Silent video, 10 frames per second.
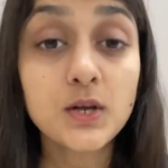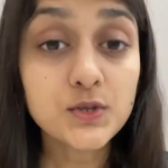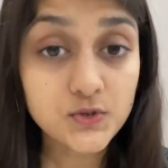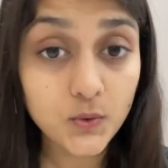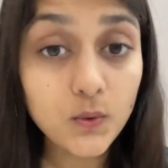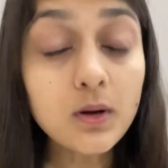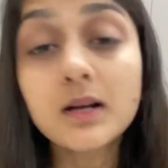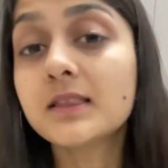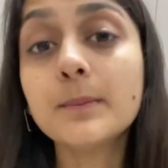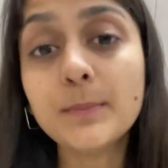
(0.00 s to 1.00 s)
So
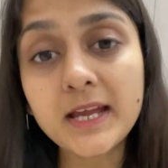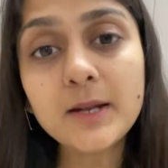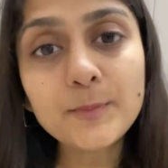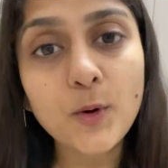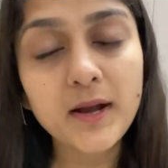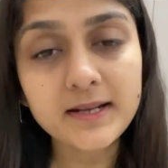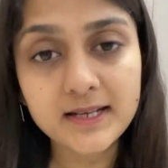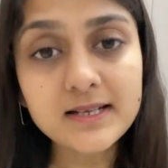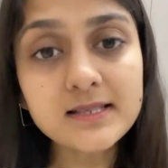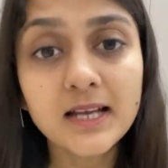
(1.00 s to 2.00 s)
the main point
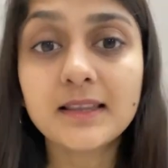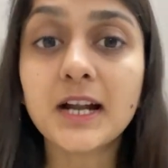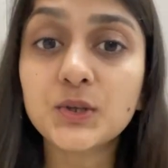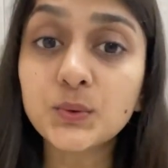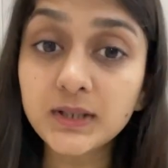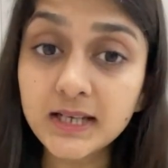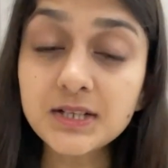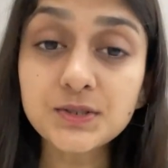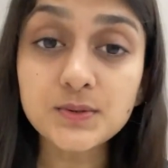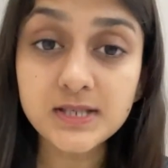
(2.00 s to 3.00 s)
is that you need
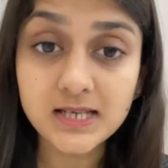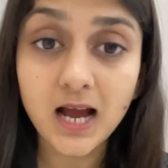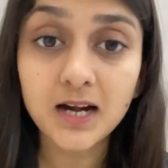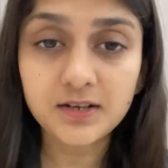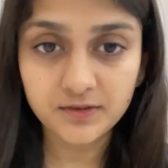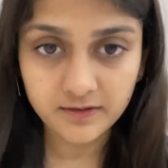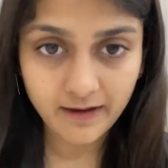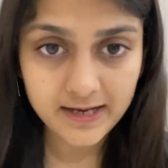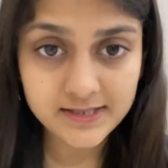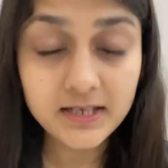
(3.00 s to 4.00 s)
to start
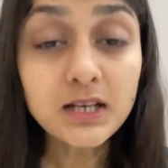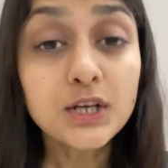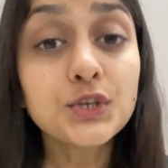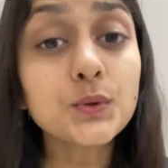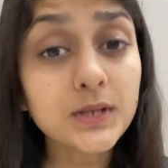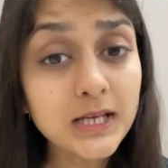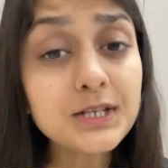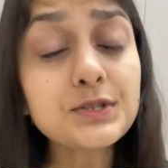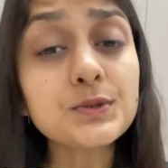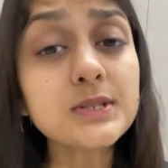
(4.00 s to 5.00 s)
revising. You need
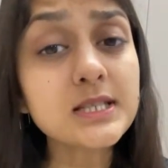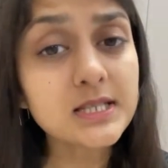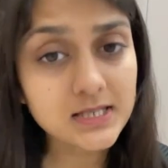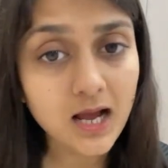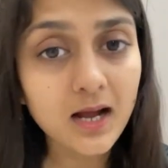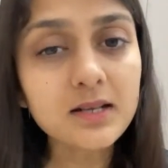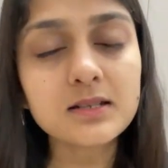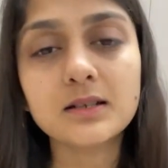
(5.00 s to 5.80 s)
to start